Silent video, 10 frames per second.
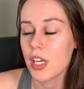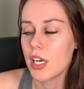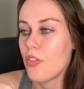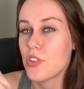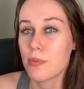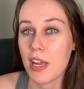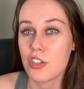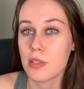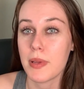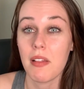and this might
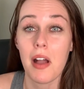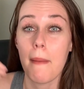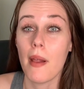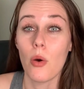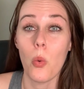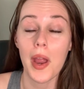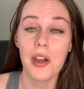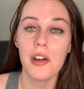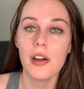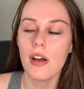just be like I'm not
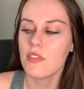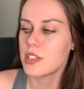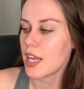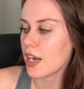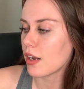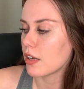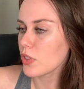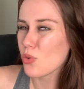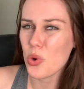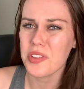aware of the data
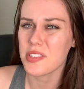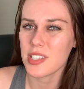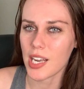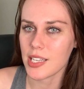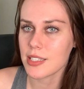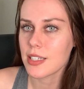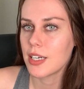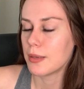or the studies,